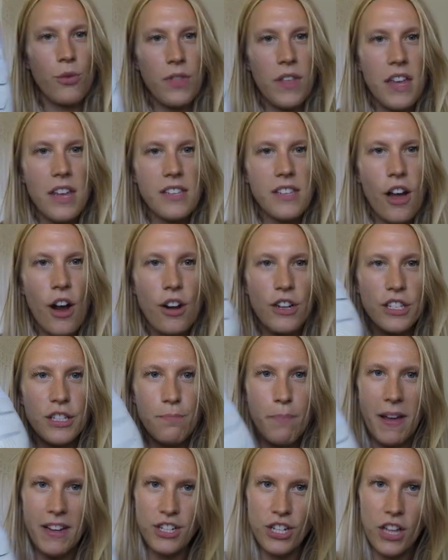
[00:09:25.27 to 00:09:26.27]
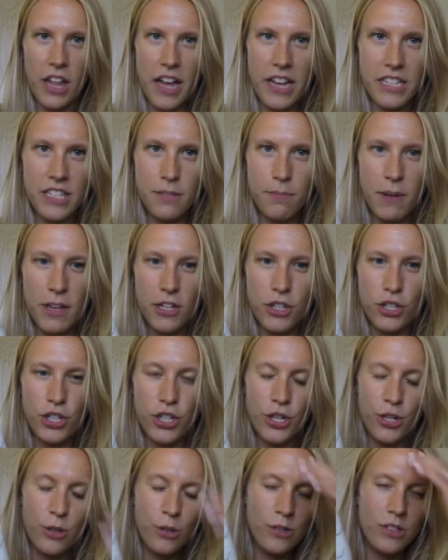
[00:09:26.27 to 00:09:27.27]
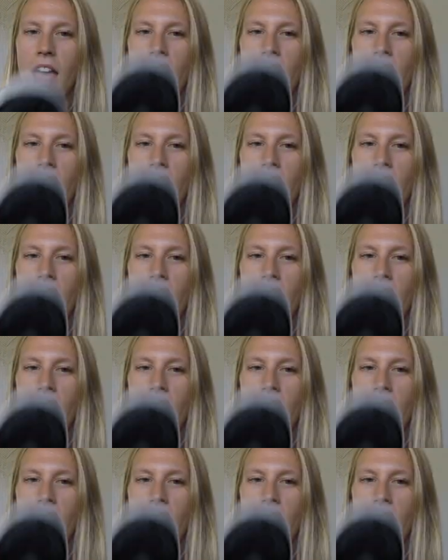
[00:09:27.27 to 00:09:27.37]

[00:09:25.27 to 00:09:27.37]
These are specialized spin shoes.